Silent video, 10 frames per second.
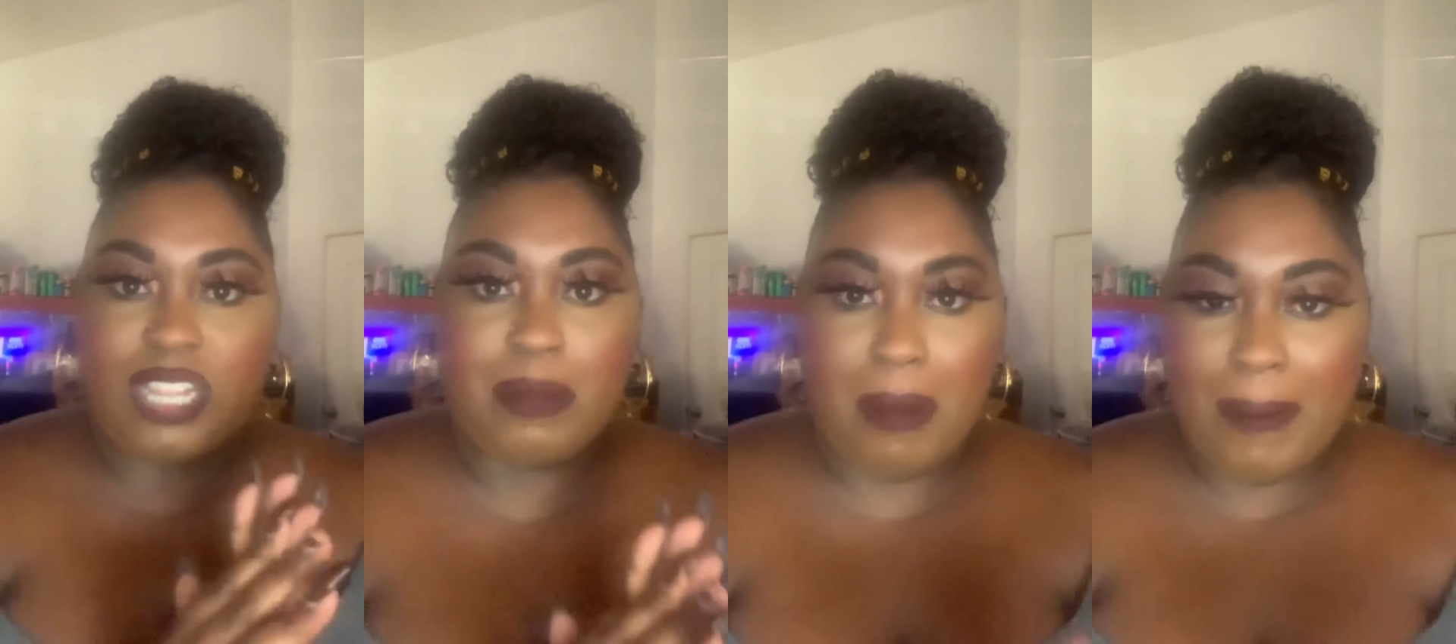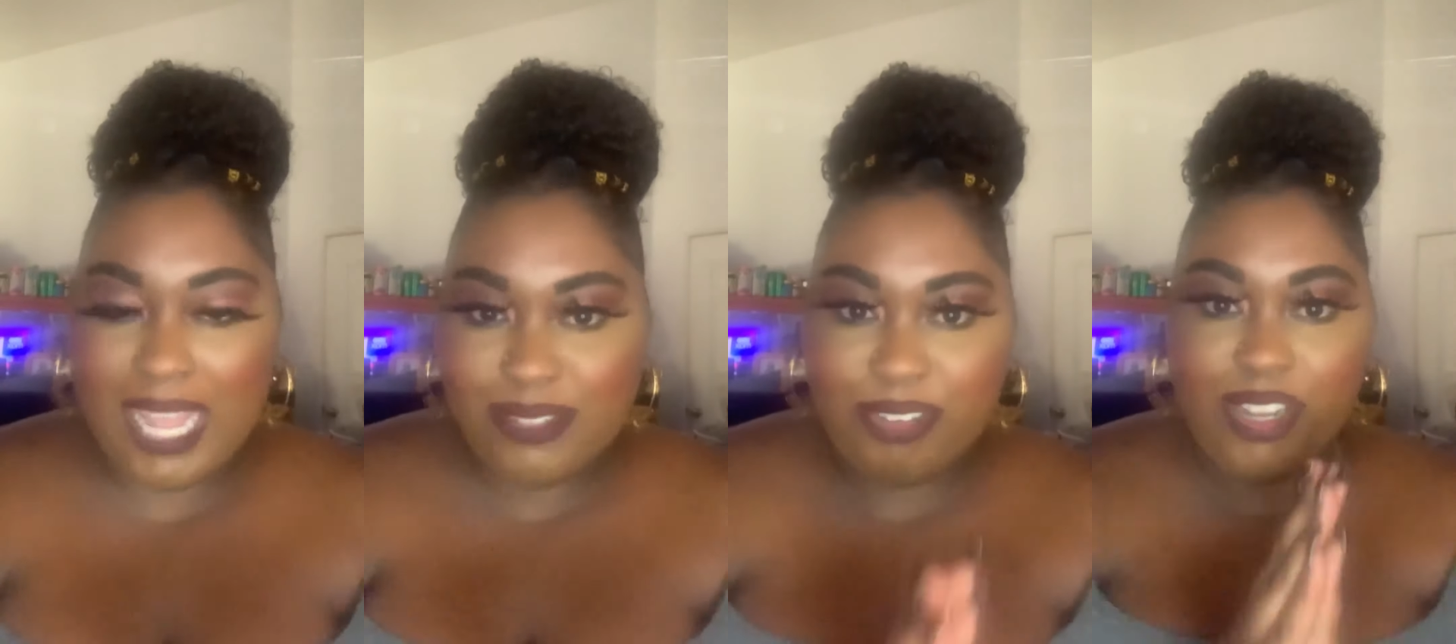like my
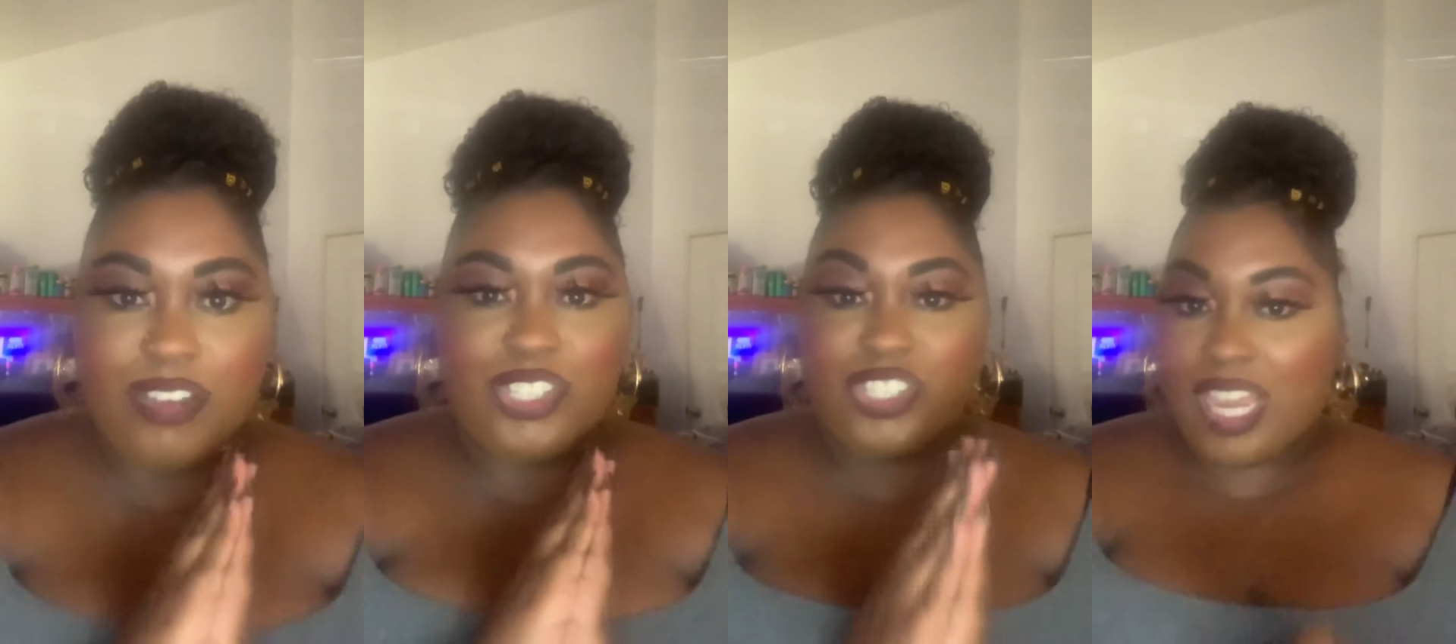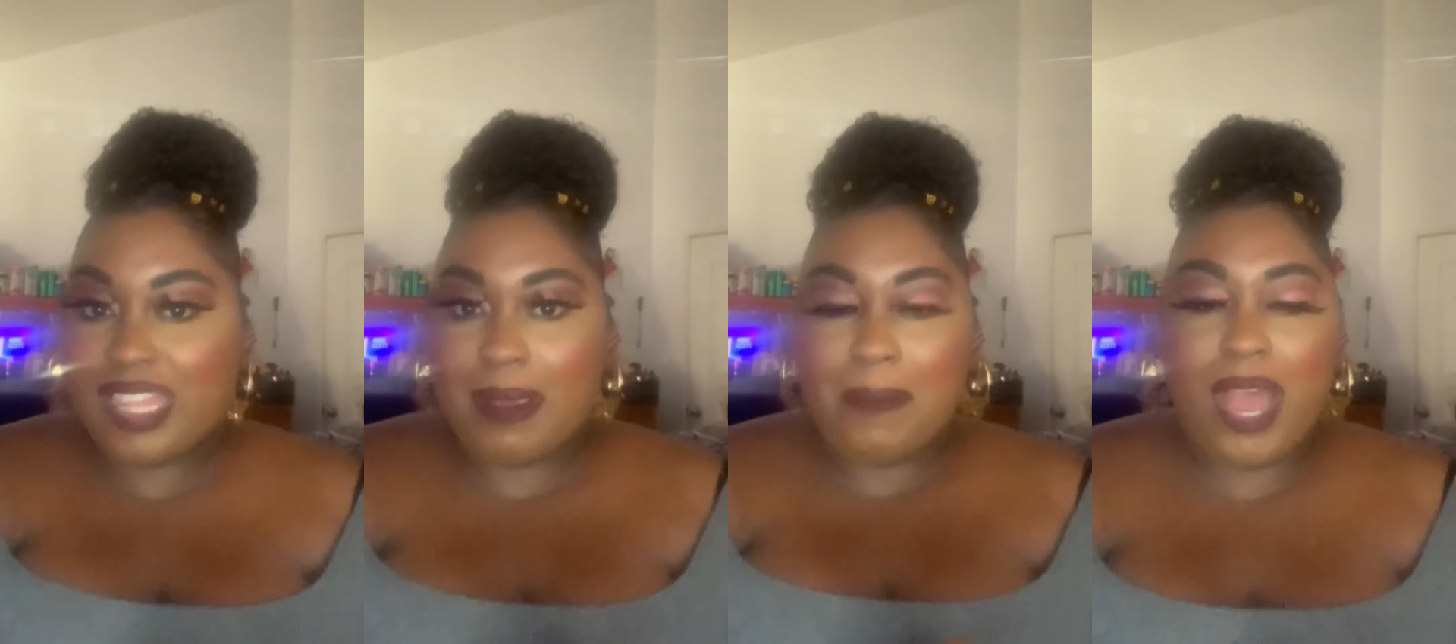past videos, check
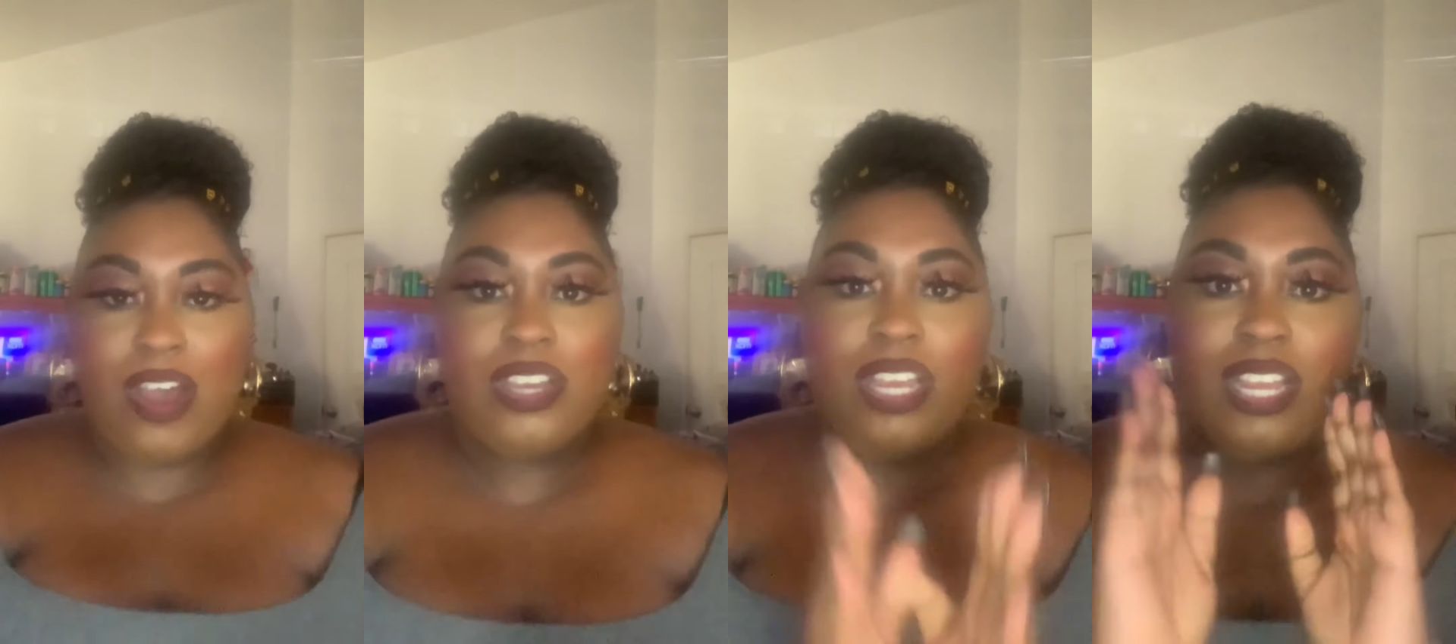them out.